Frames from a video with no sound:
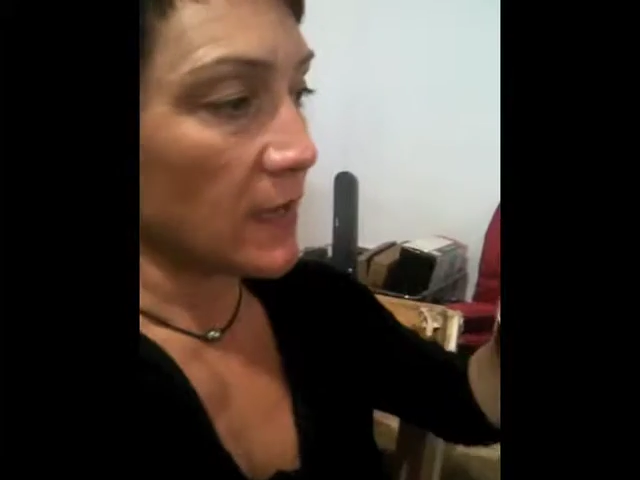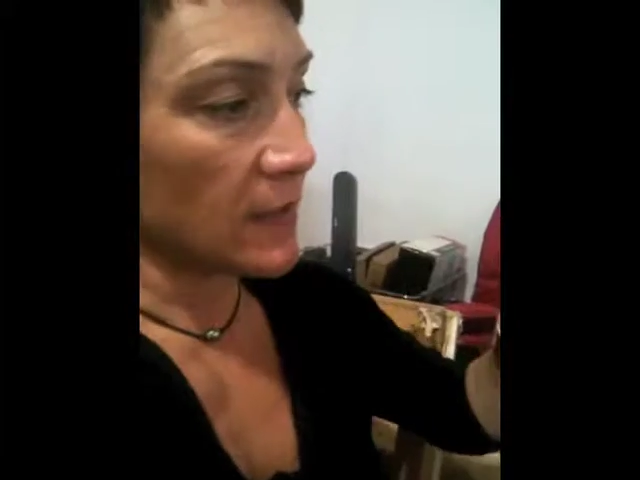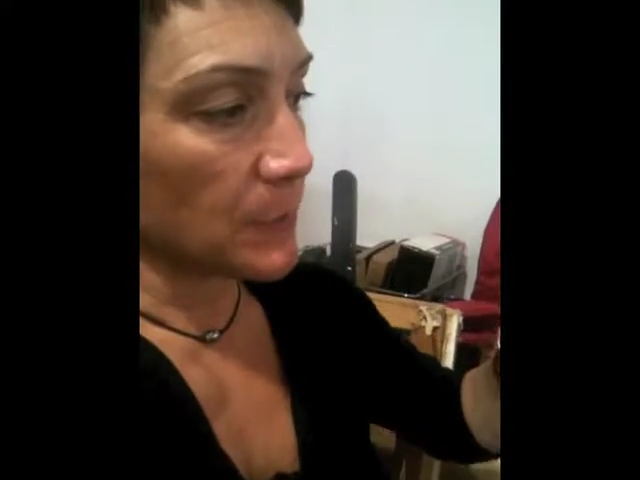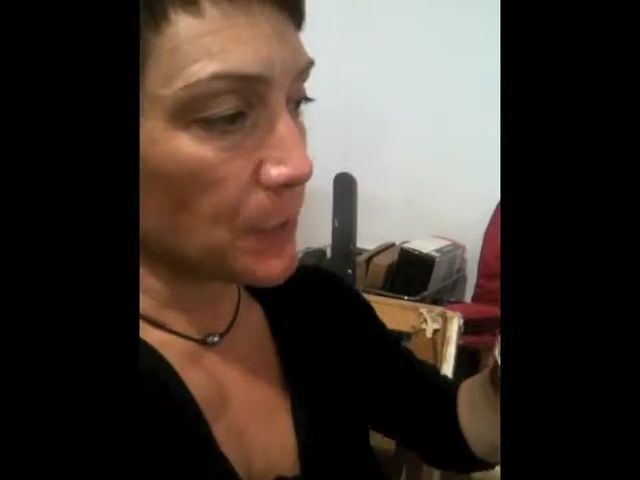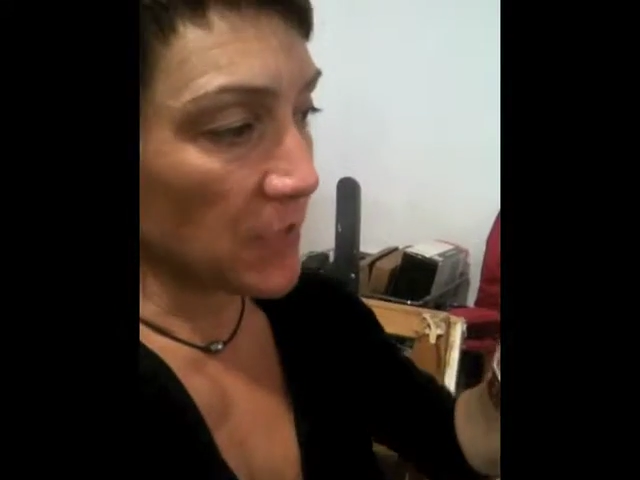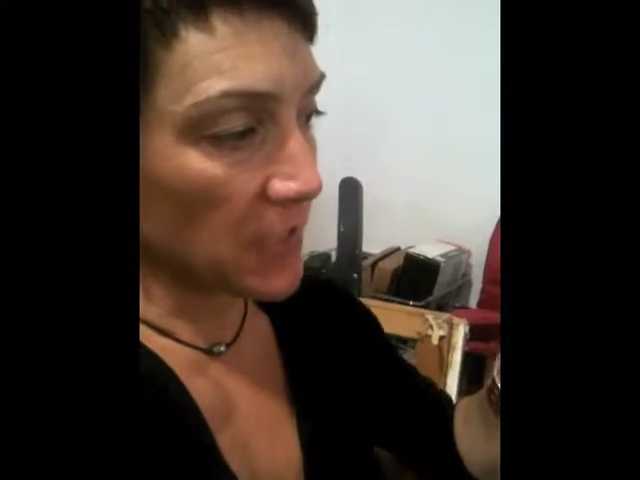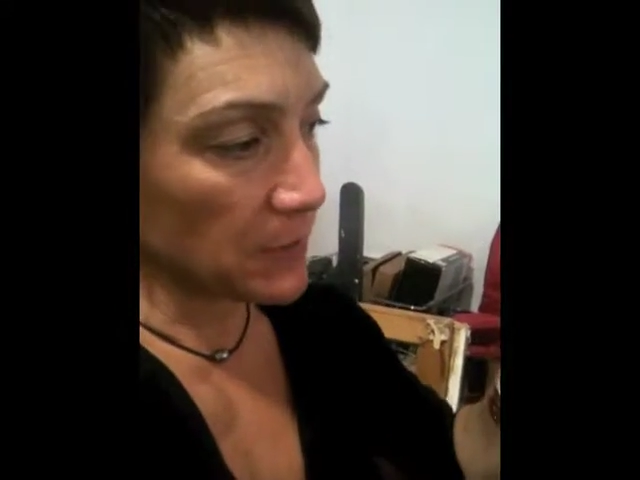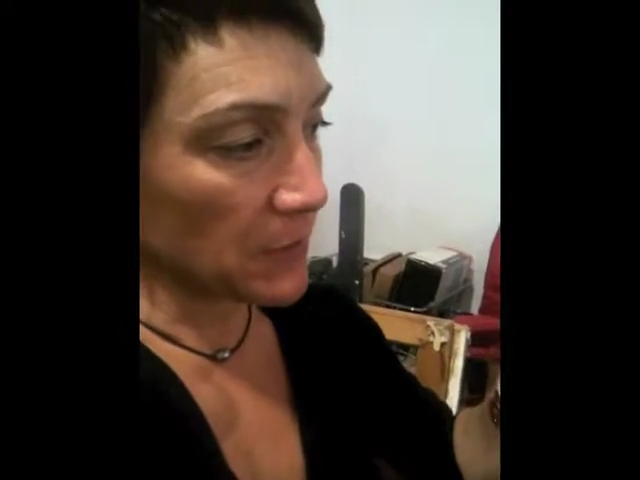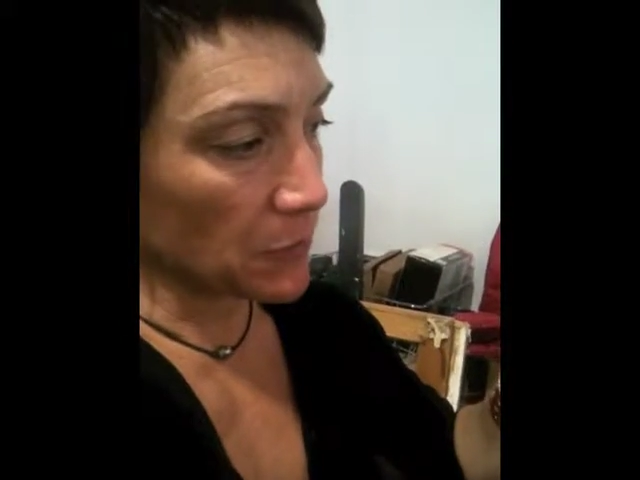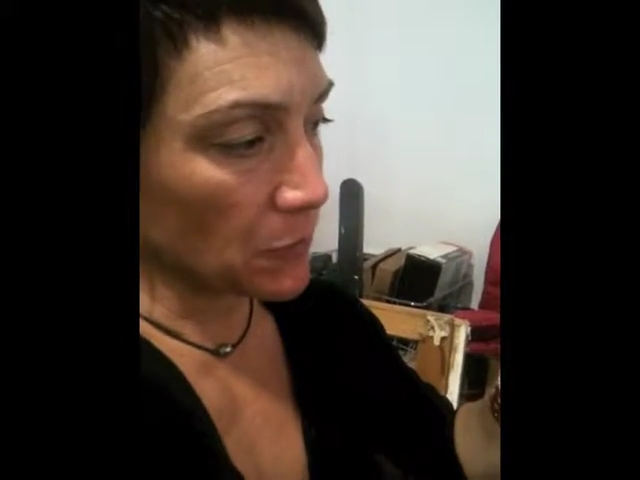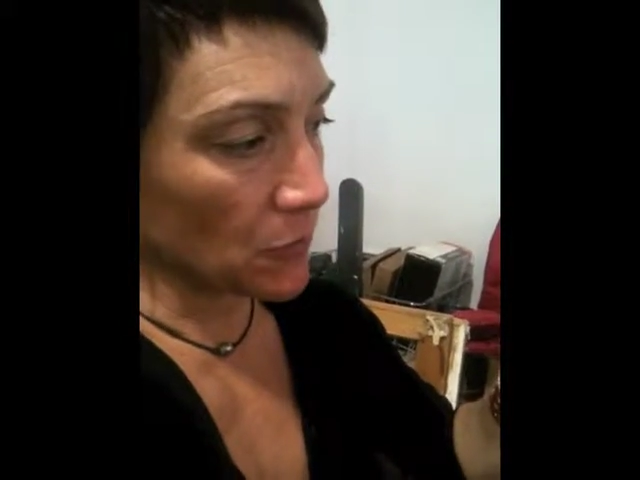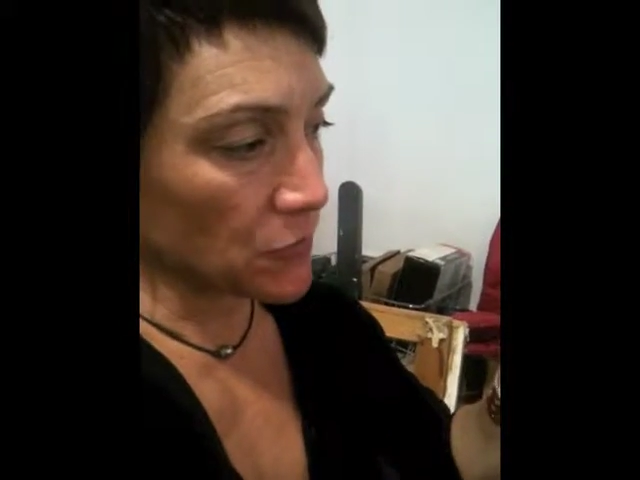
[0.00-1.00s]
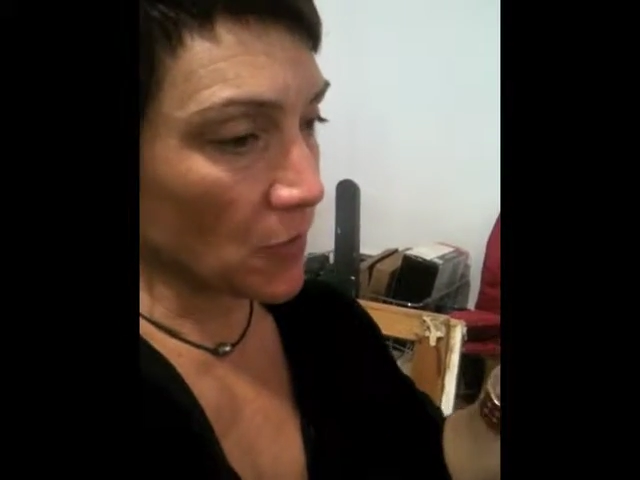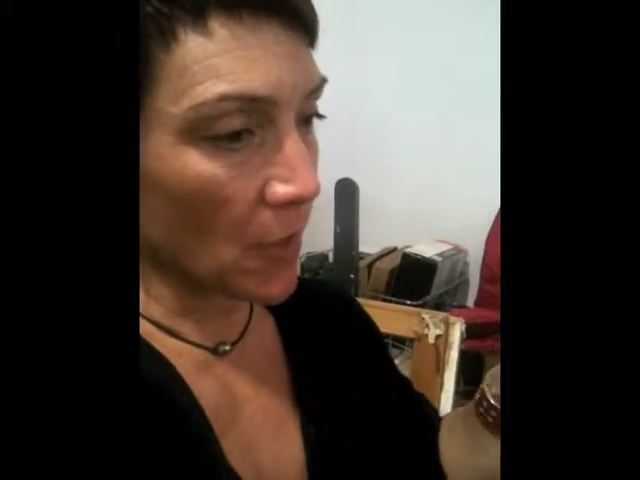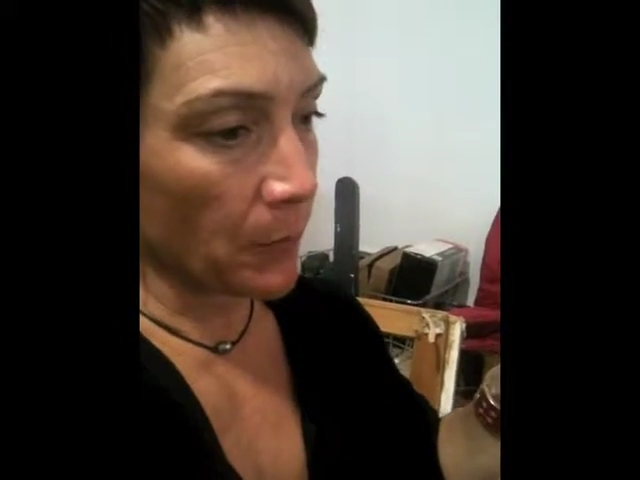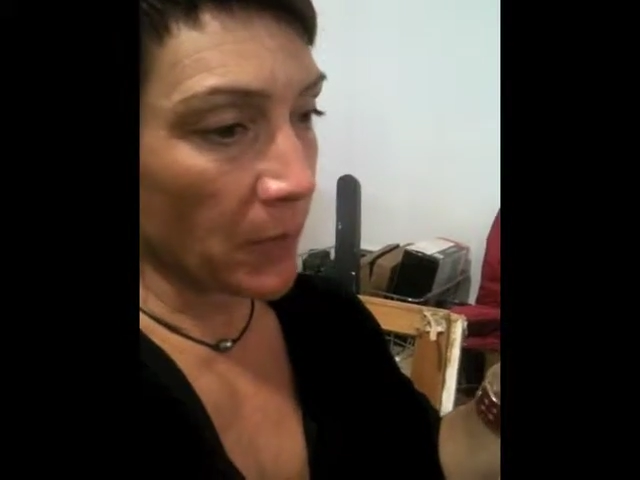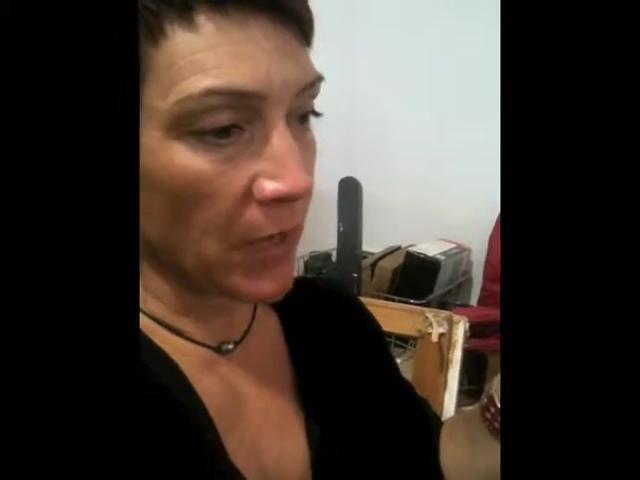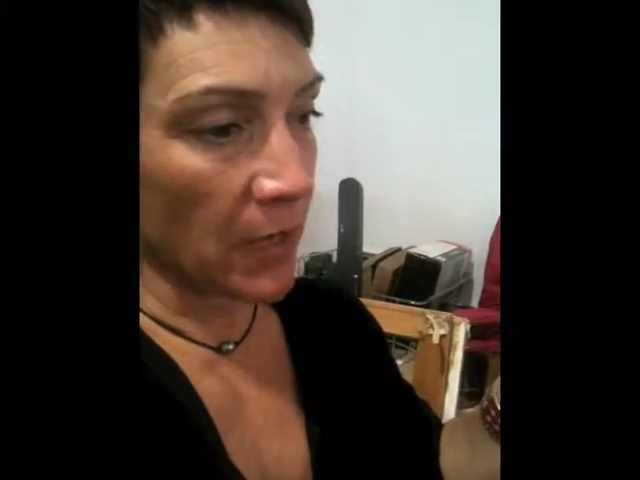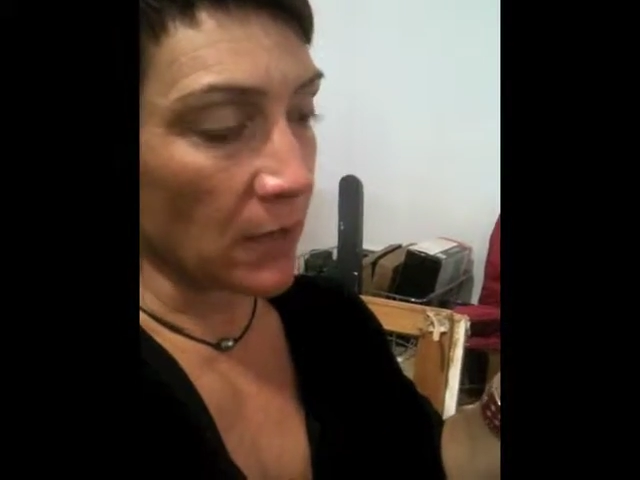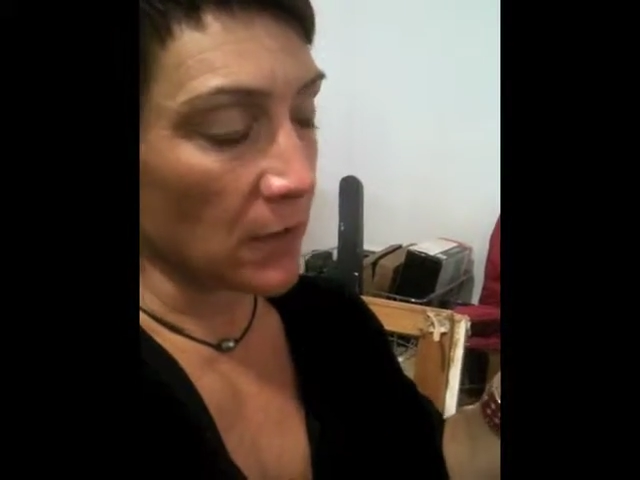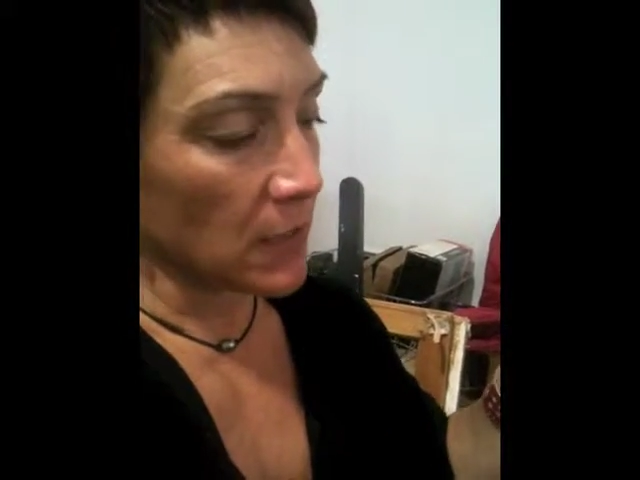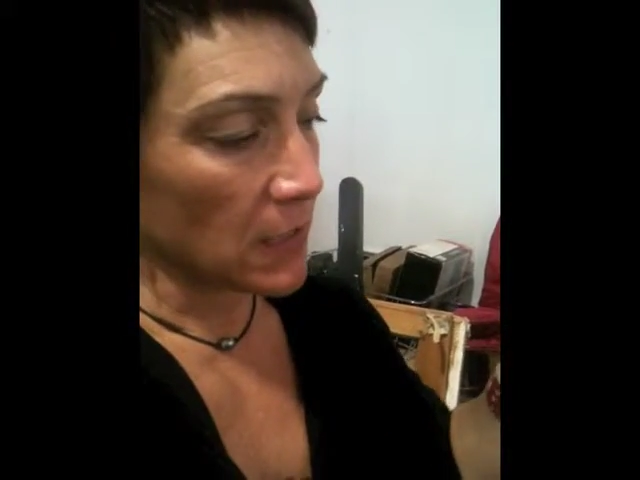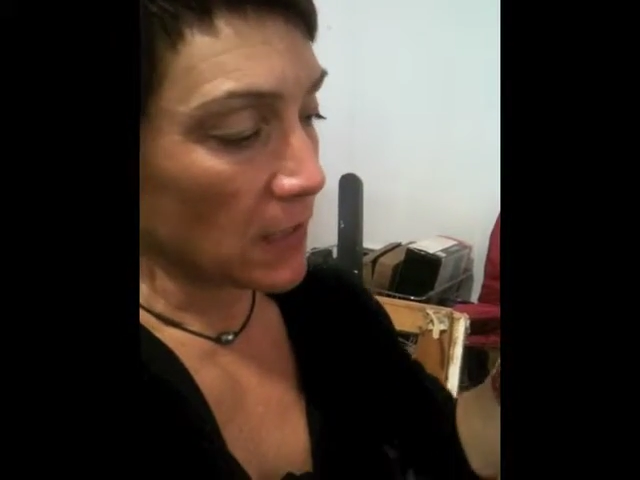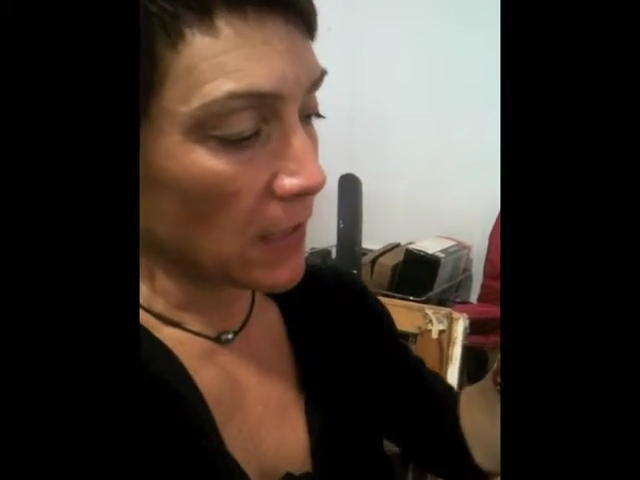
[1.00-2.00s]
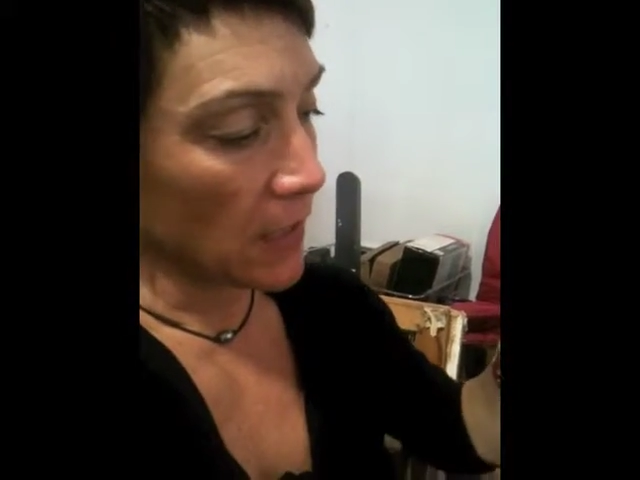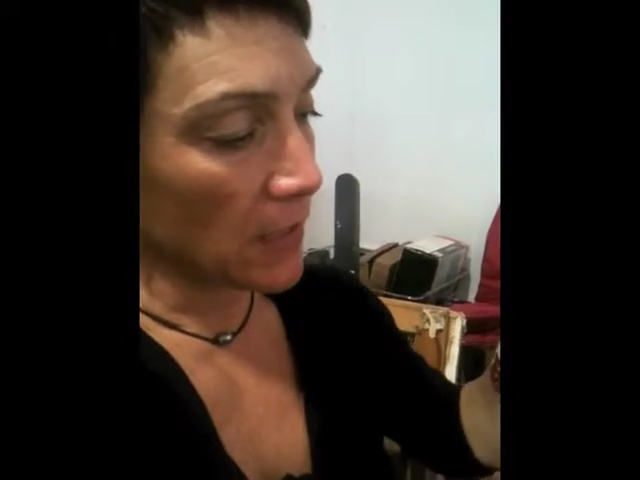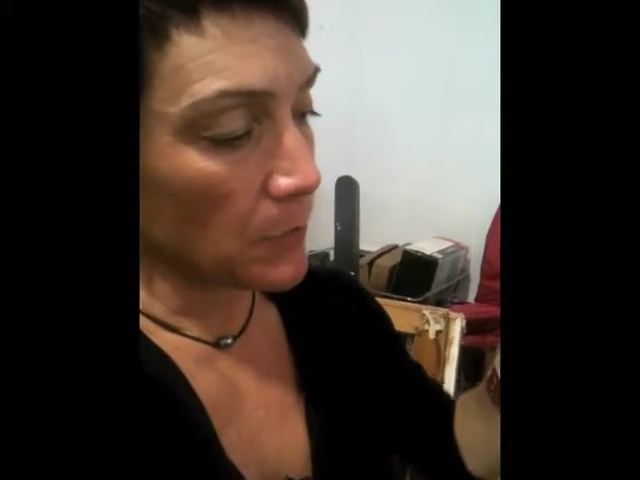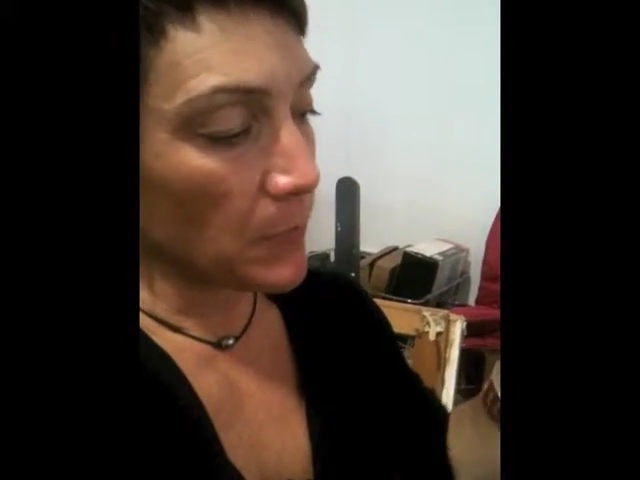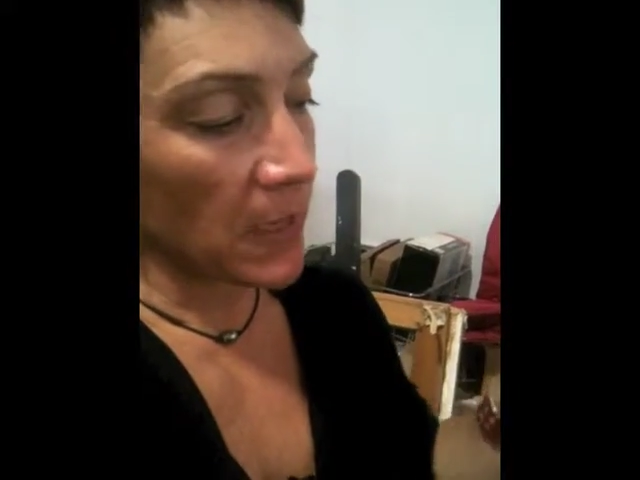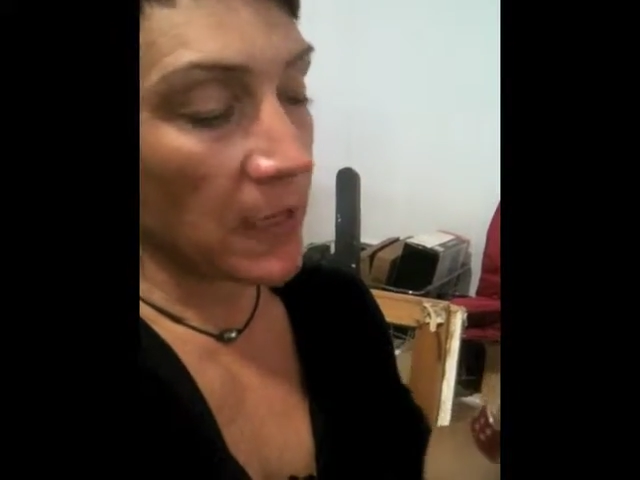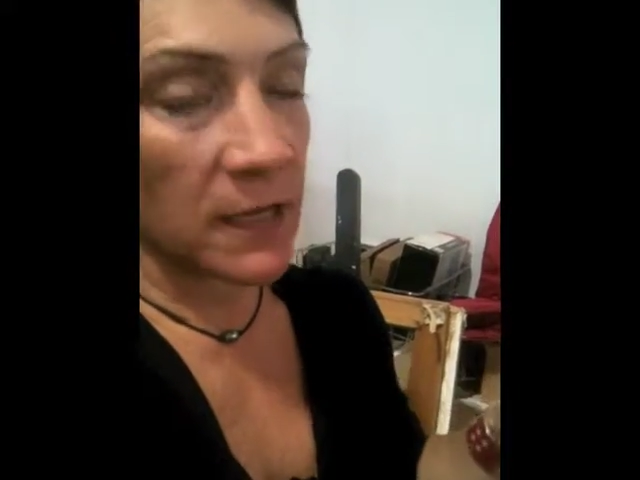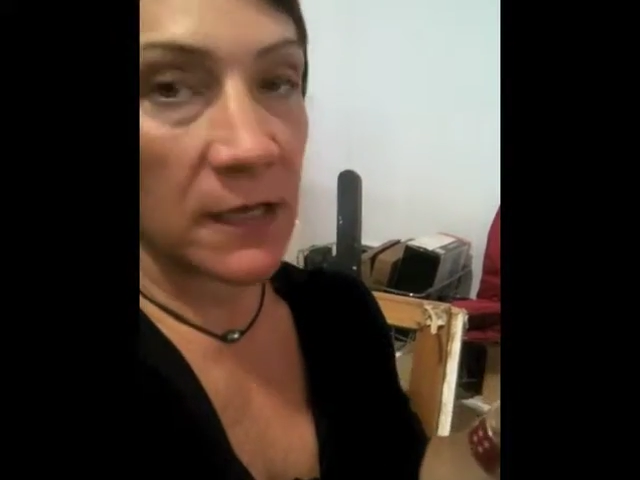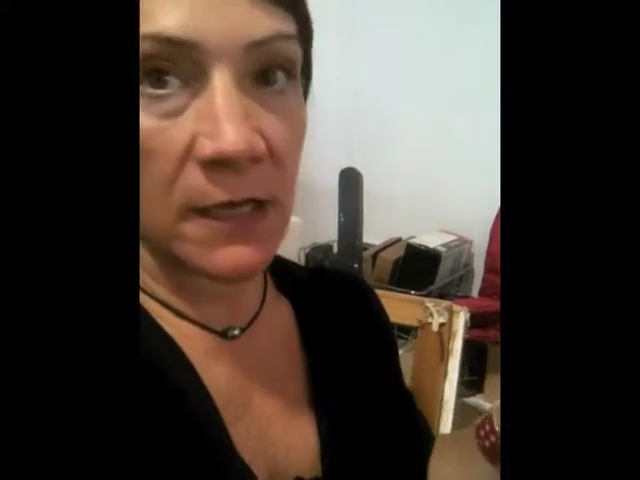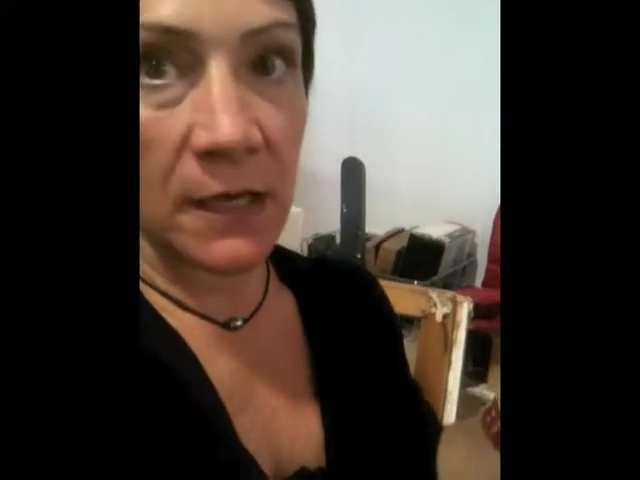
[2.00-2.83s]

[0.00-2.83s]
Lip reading: and the pigment will drop out and make